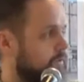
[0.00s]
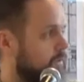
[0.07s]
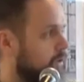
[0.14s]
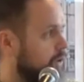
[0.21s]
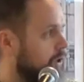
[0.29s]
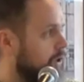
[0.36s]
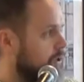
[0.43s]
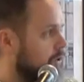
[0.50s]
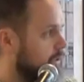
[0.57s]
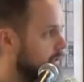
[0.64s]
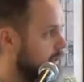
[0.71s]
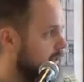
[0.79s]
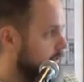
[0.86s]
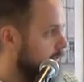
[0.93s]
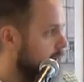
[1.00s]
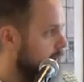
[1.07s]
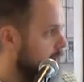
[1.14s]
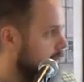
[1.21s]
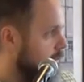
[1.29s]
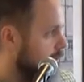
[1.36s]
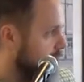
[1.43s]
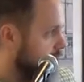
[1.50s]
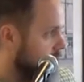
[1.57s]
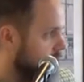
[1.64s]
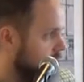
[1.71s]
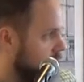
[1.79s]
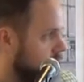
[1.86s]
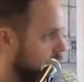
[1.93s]
you look across kind of Edinburgh, you can
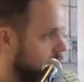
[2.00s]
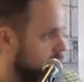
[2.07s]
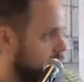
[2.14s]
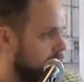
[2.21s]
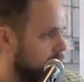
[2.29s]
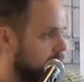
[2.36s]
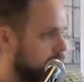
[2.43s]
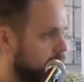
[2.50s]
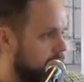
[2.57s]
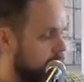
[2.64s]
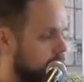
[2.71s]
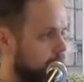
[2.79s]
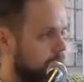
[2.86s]
see the